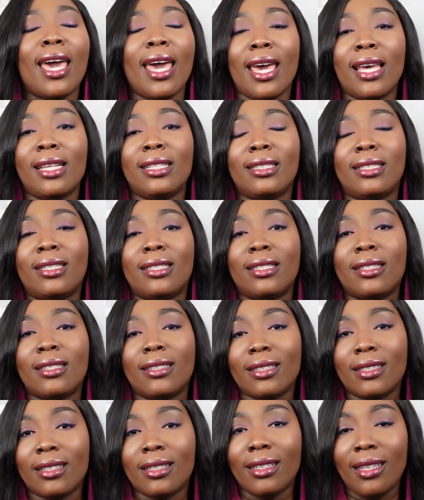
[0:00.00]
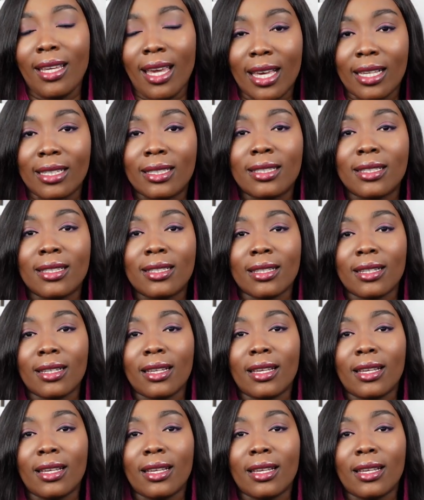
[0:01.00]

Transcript: And yes,